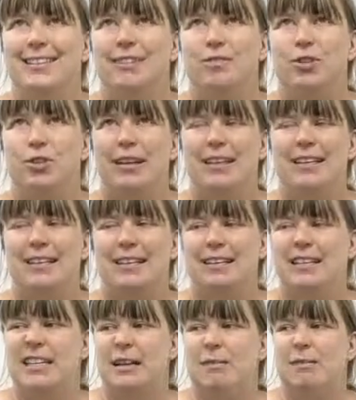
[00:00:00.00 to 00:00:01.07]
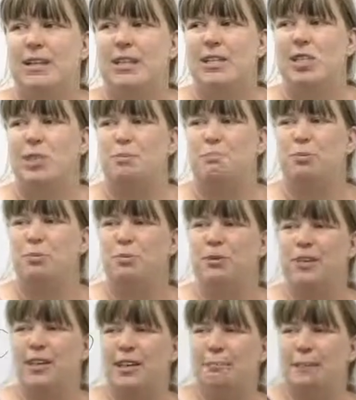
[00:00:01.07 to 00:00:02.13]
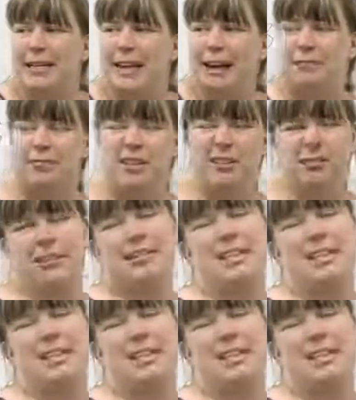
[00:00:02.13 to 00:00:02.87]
I'm trying to think of the name of that sport, but yeah, feel free